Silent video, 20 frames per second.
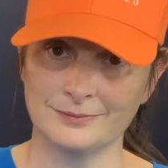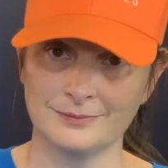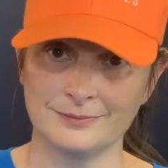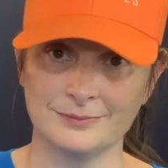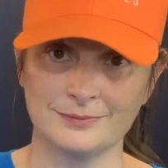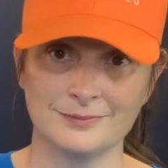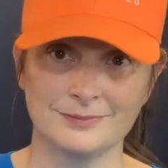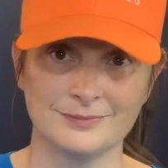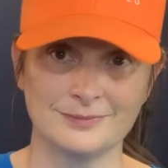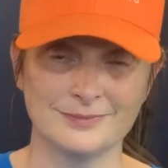
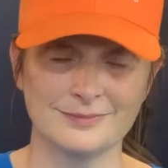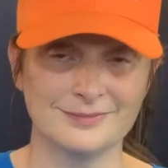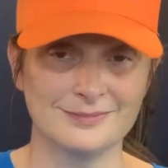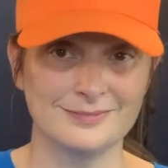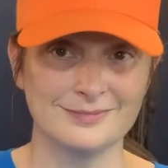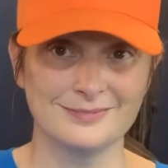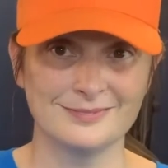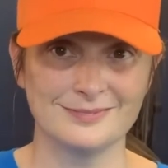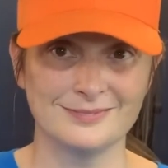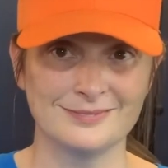
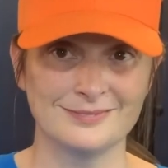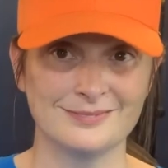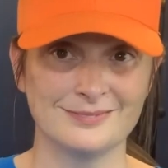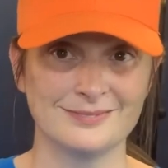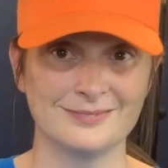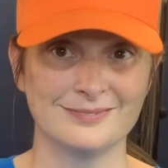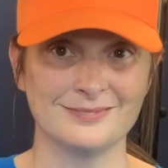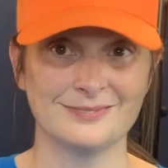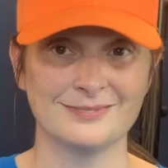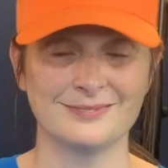
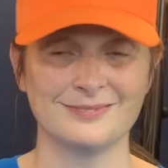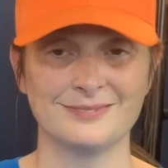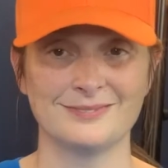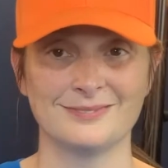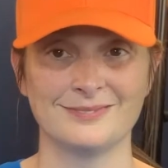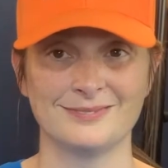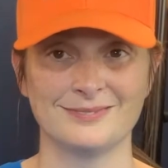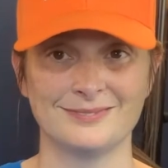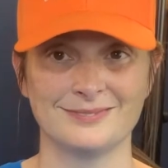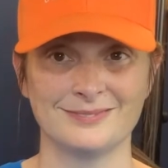
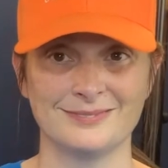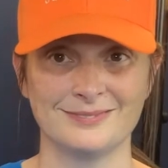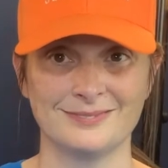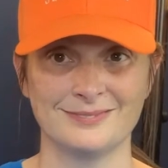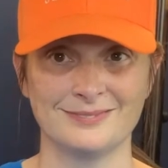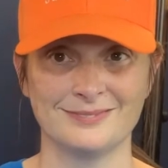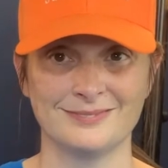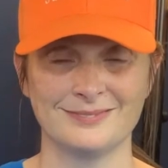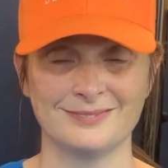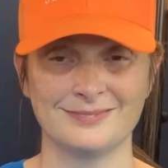
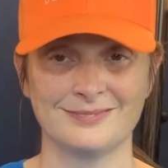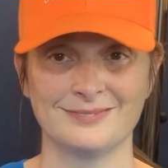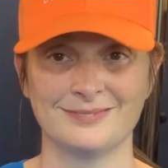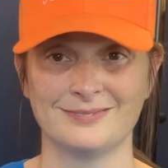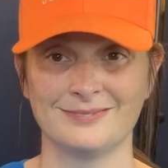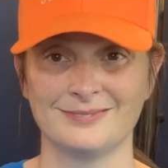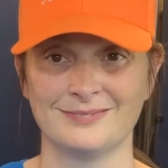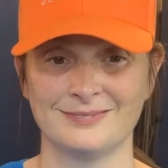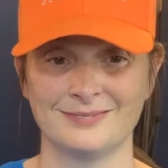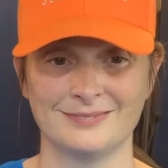
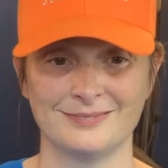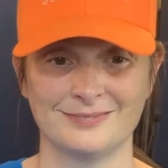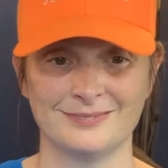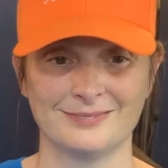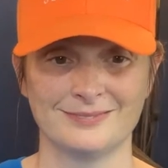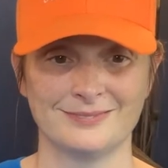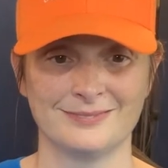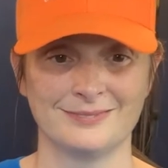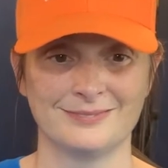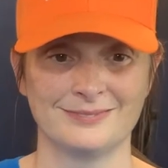
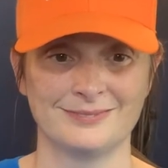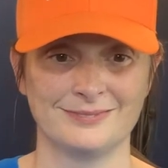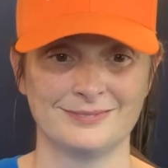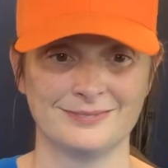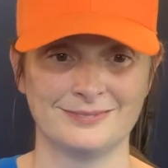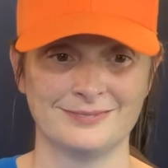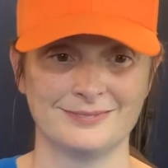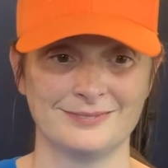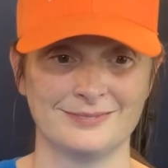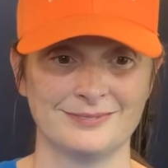
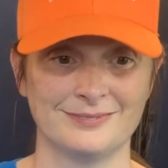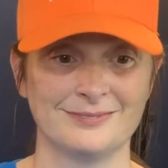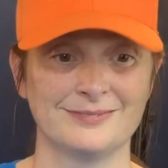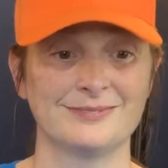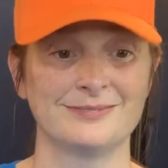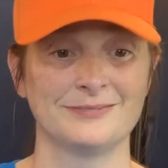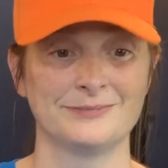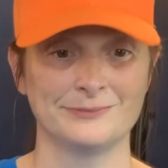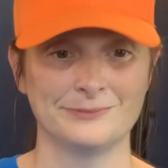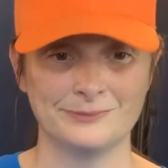
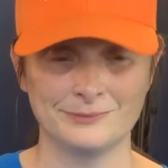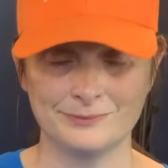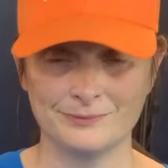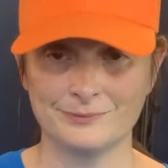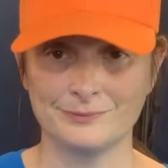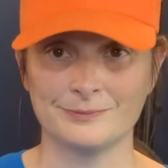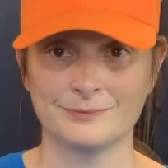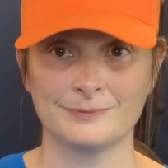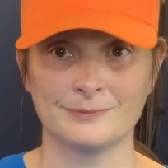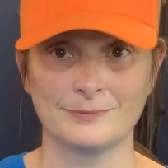
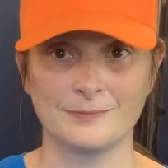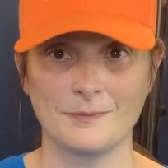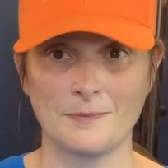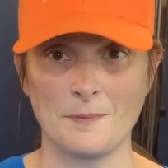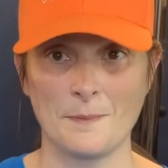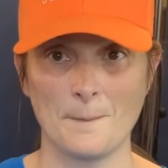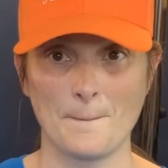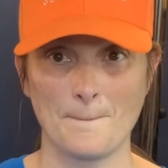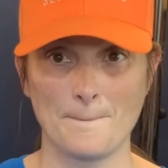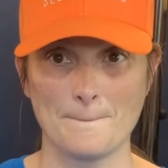
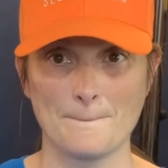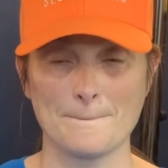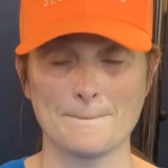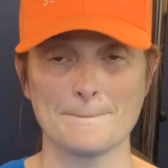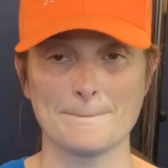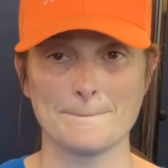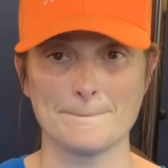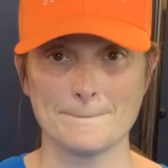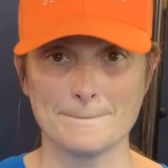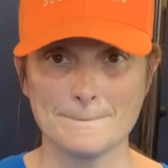
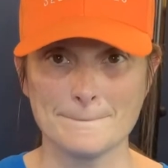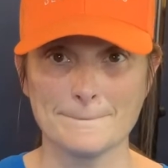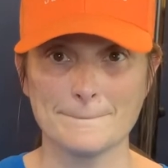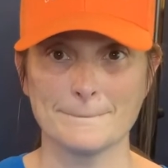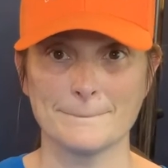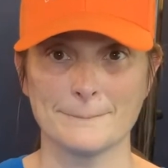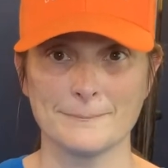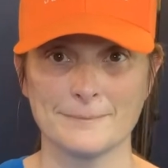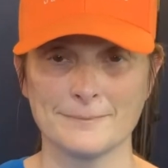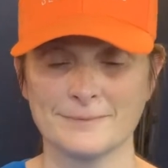
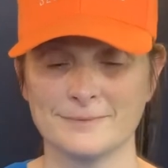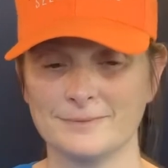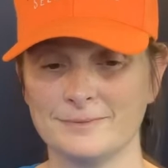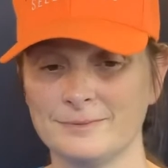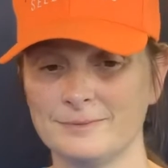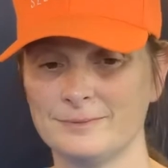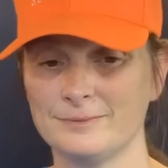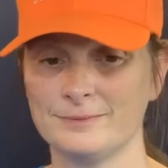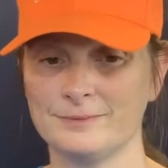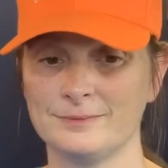
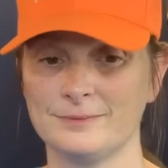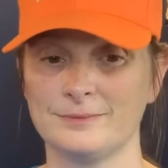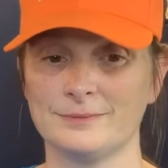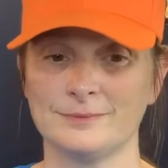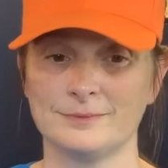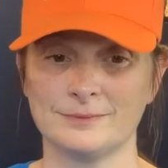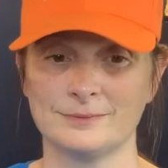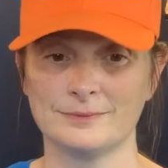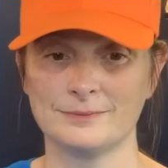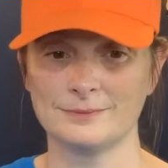
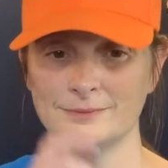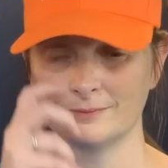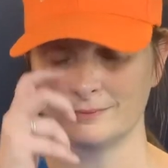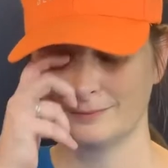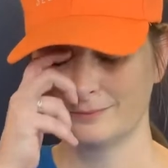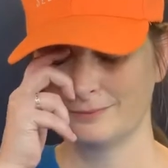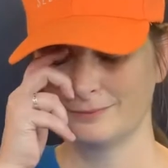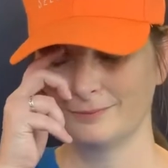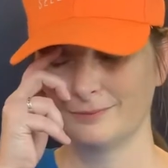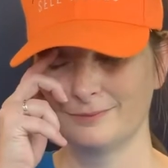This person isn't speaking.